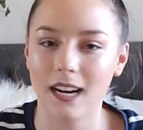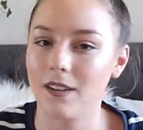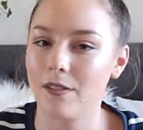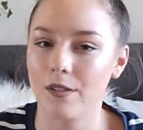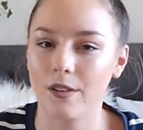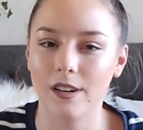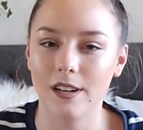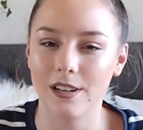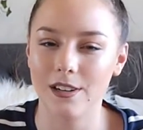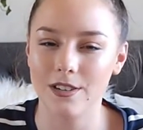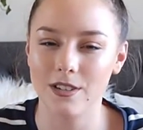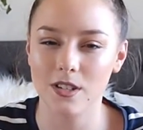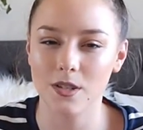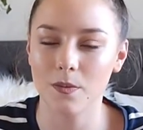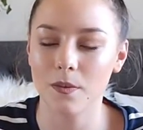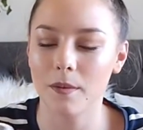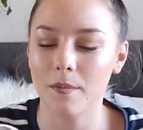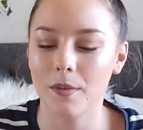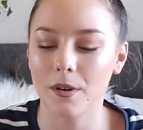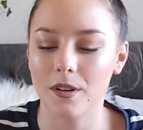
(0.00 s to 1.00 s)
I've already used this
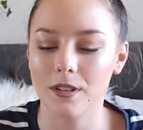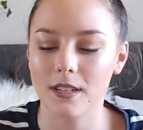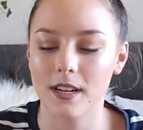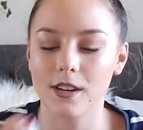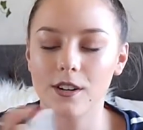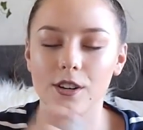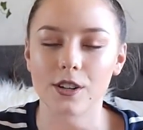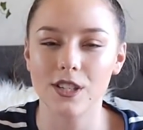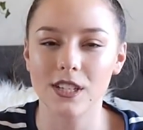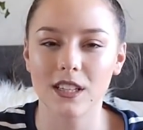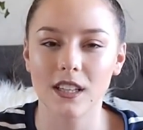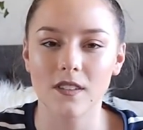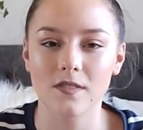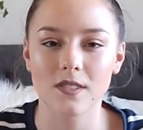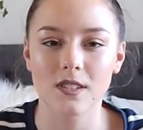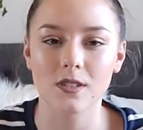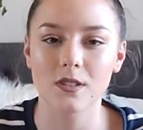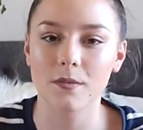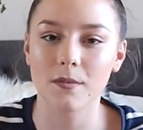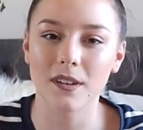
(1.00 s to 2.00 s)
one because I know she loves
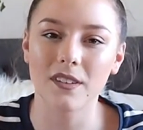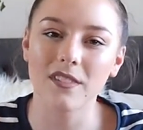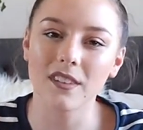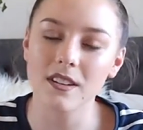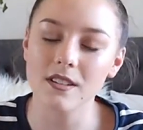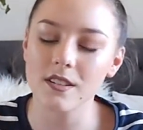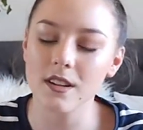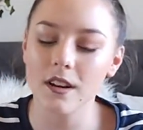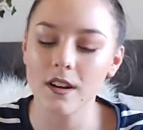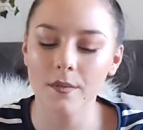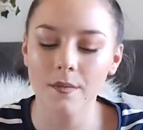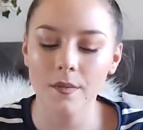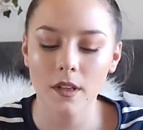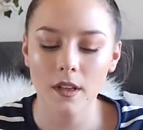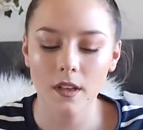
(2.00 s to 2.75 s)
it, so I'm giving it to her.